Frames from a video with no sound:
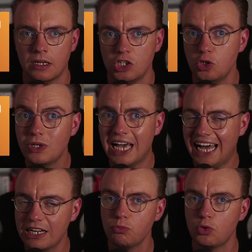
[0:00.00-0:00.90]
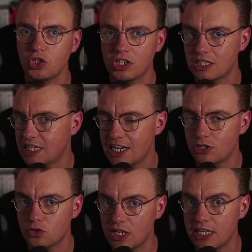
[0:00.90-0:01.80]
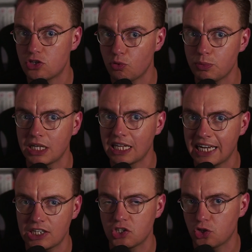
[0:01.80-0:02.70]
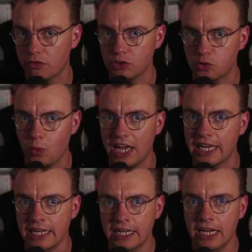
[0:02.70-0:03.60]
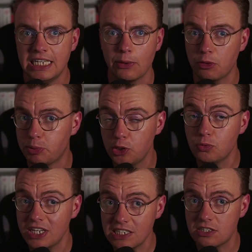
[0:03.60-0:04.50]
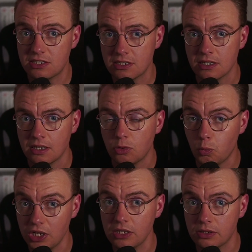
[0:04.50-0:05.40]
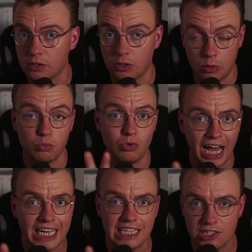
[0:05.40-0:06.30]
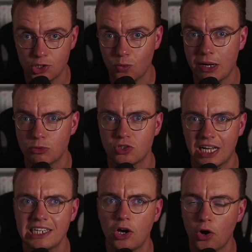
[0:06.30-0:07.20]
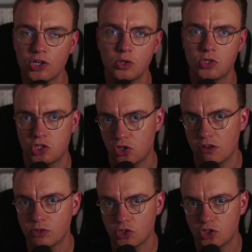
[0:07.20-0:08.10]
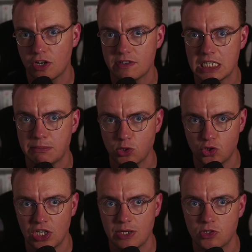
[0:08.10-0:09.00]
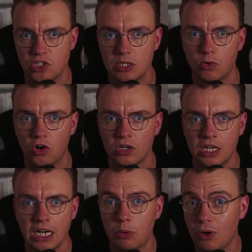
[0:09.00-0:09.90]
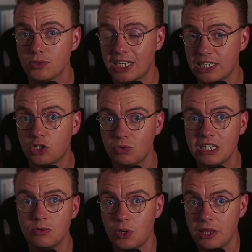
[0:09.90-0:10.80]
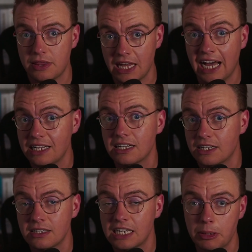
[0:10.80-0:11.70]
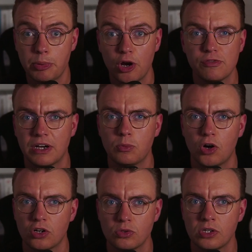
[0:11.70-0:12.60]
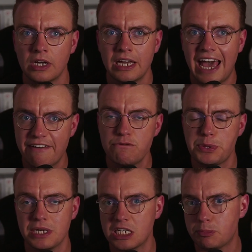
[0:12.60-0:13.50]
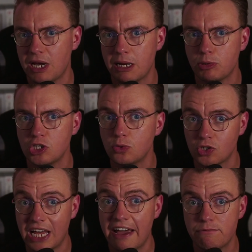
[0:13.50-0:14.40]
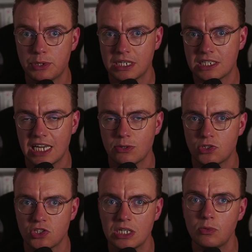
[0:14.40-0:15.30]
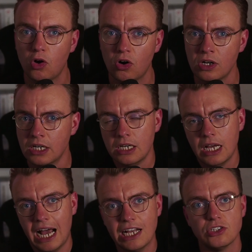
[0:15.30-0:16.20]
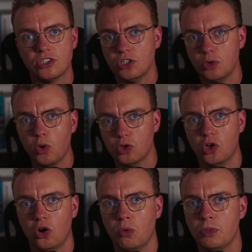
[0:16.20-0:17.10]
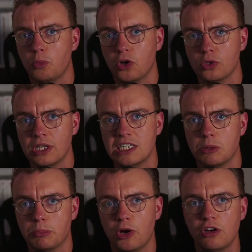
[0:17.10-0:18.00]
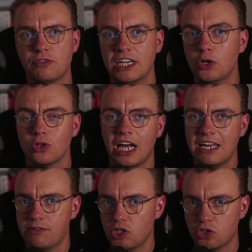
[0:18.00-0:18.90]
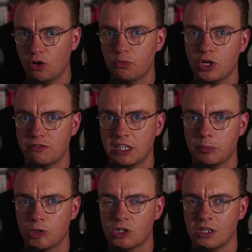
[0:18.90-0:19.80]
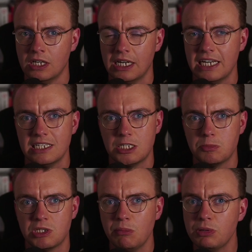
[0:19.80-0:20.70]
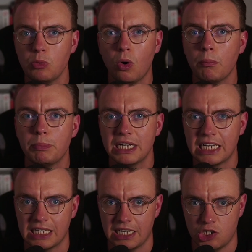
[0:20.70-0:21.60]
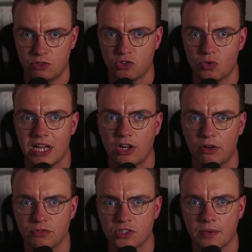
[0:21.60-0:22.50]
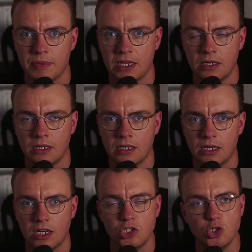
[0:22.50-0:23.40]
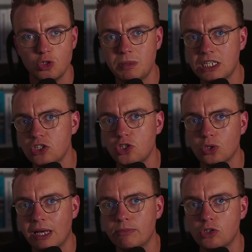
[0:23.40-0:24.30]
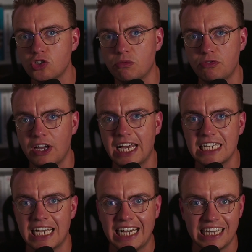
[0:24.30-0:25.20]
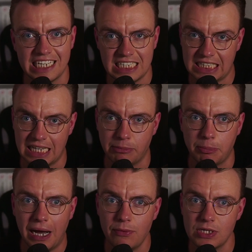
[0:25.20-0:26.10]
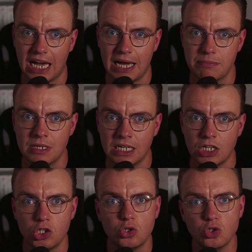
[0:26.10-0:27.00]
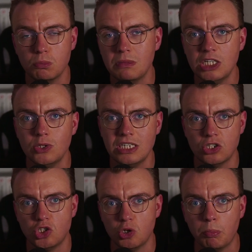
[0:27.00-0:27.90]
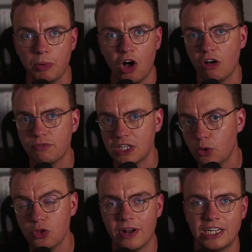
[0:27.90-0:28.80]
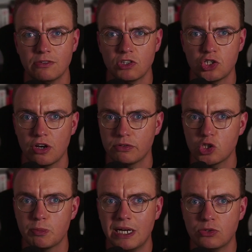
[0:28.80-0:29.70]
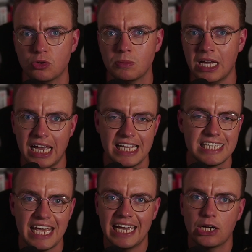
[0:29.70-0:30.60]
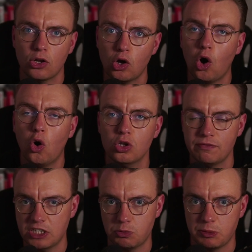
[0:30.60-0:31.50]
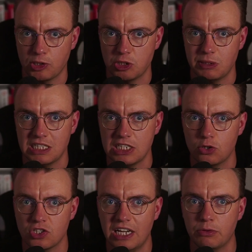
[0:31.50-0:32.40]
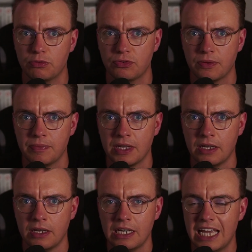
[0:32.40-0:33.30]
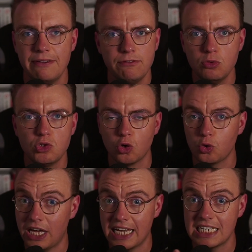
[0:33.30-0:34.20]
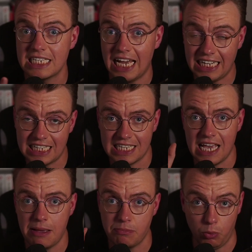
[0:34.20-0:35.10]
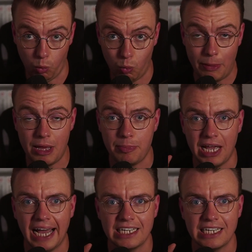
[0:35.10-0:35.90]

You can run containers in something like a serverless way. Now, the purists will rightly so, I must add, argue that serverless services must scale to zero. And whilst I agree with that, and in a perfect world, everything is pay per use and everything scales to zero, as you all know, the world isn't perfect. Your life as a software developer is simply one big collection of trade offs. And just because your Lambda doesn't fit exactly into the Lambda paradigm doesn't mean you need to jump off the other end of the serverless spectrum and take on all of this responsibility yourself. If you took that exact same web API